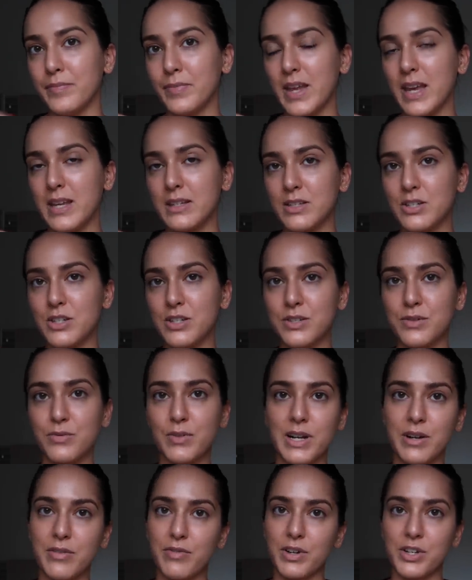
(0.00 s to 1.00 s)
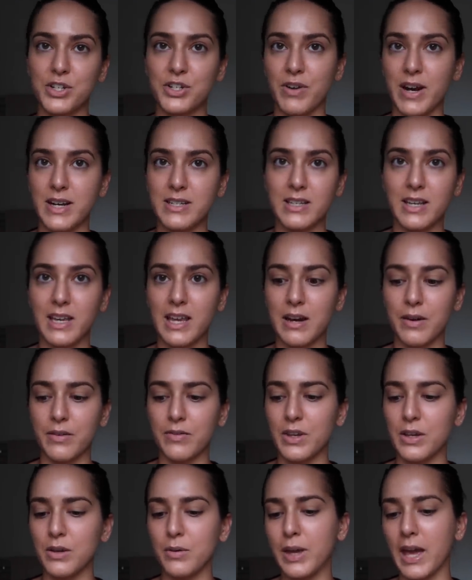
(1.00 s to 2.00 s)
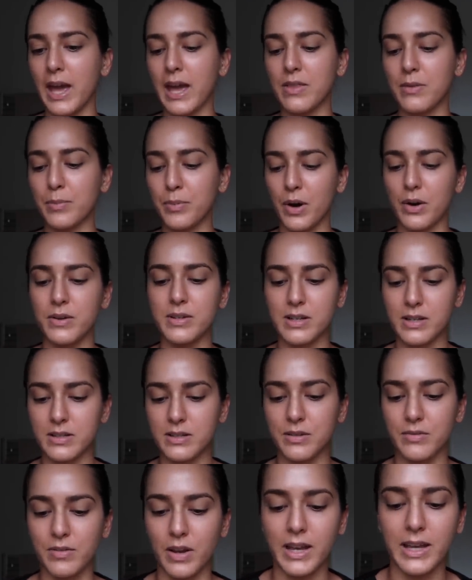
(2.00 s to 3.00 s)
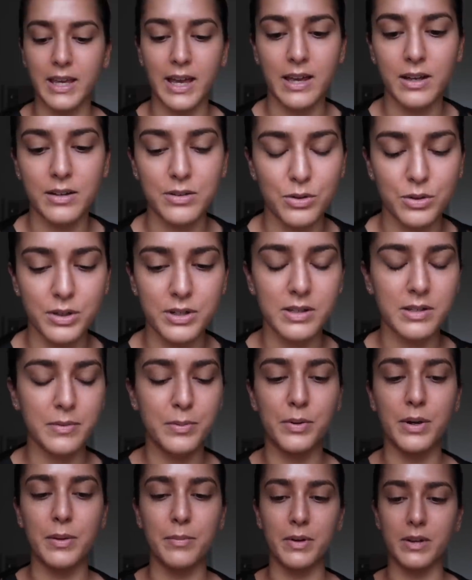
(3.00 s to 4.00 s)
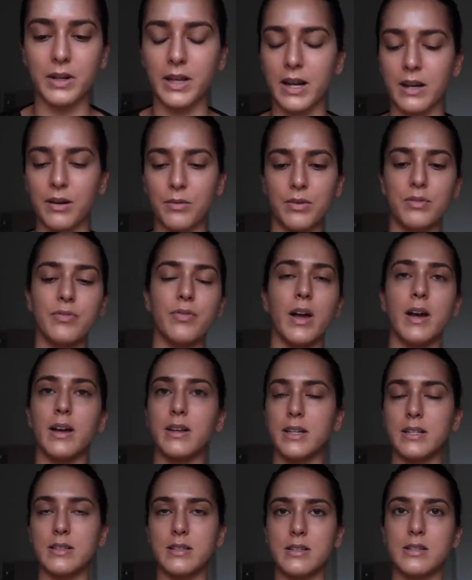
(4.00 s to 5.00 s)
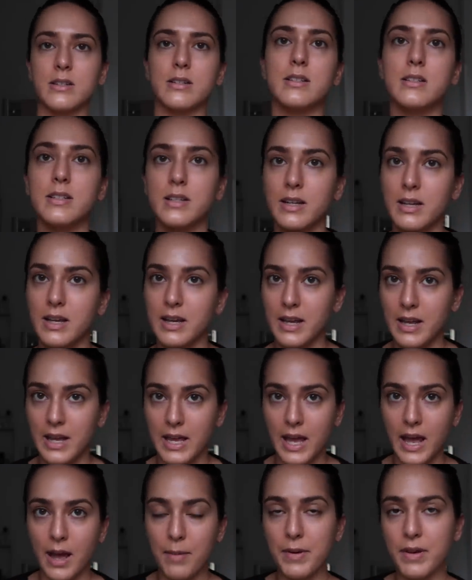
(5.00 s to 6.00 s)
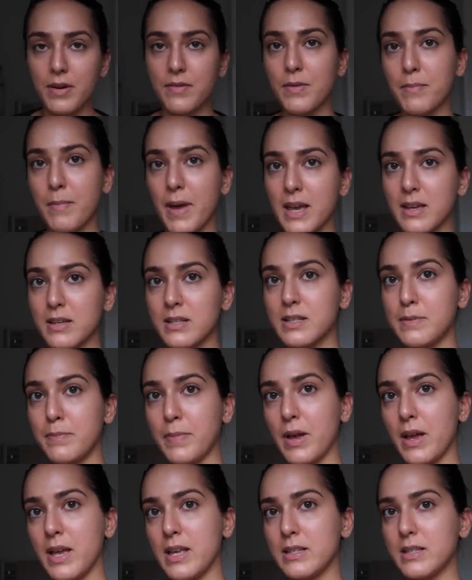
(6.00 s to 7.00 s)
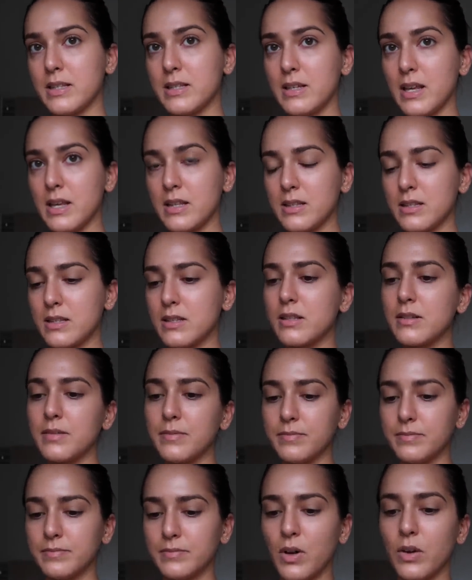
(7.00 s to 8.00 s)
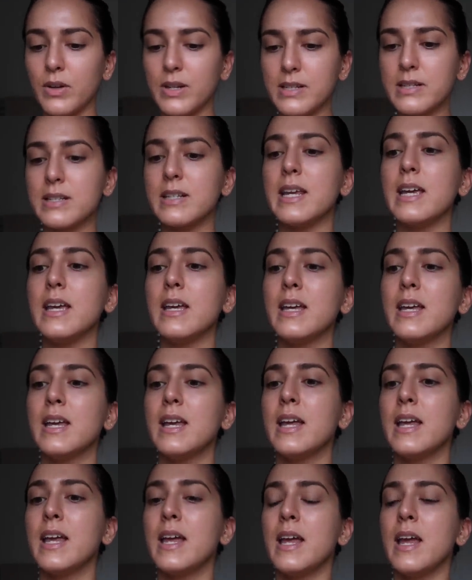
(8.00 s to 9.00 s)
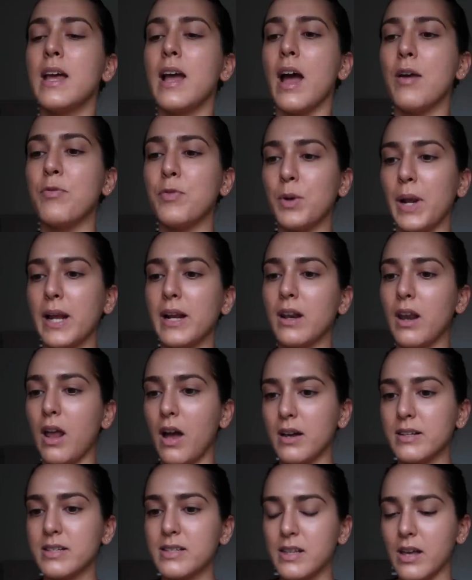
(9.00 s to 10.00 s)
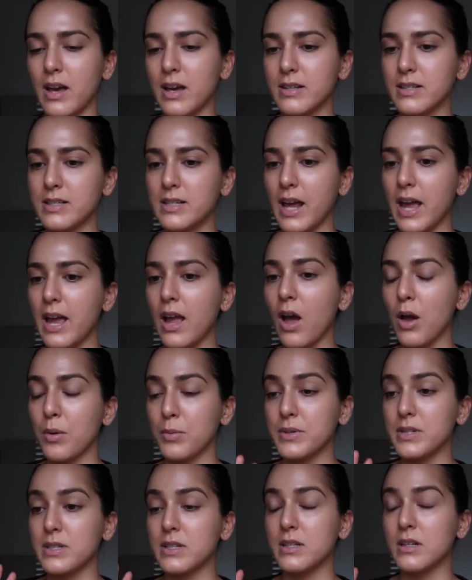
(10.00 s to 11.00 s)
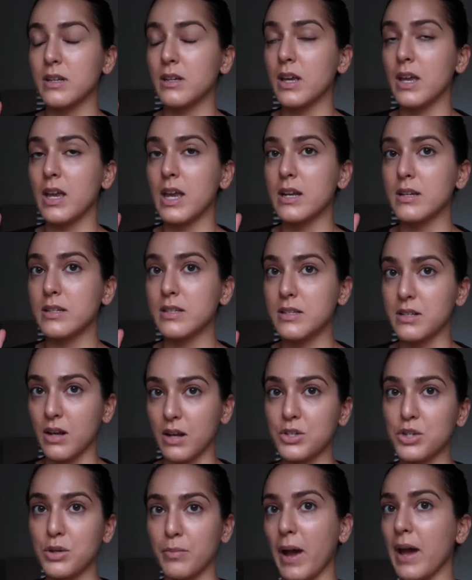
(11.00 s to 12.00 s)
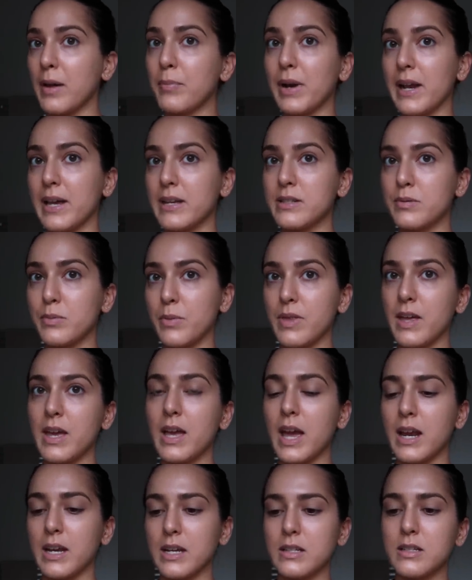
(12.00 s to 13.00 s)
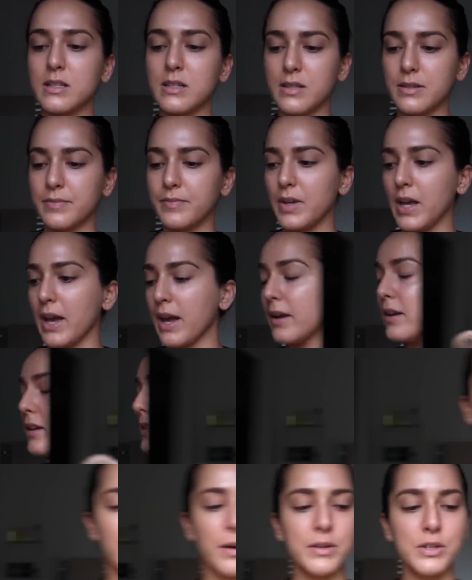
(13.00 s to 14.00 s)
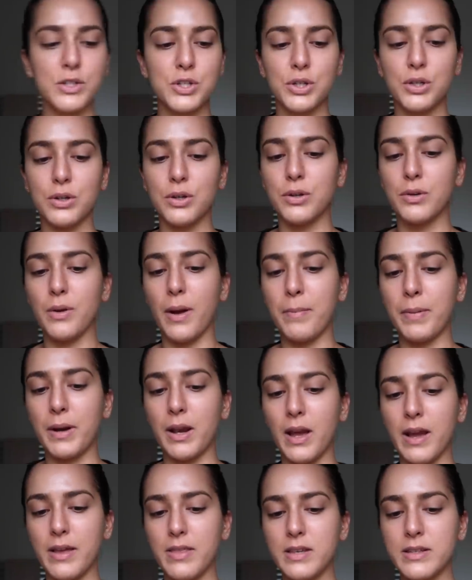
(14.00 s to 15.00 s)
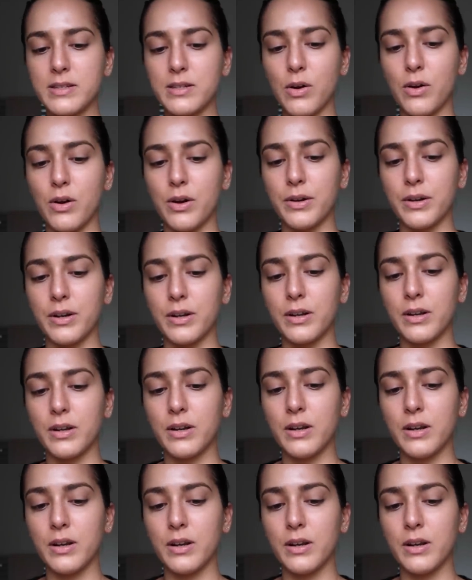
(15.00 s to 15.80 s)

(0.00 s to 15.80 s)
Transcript: It's just really frustrating here in the UK, the process of like getting a doctor's appointment, getting referred, it's just a bit of a mess. But it's honestly, I feel like last Thursday I was in such a bad place with it, and it's, yeah. So we're going to apply this on,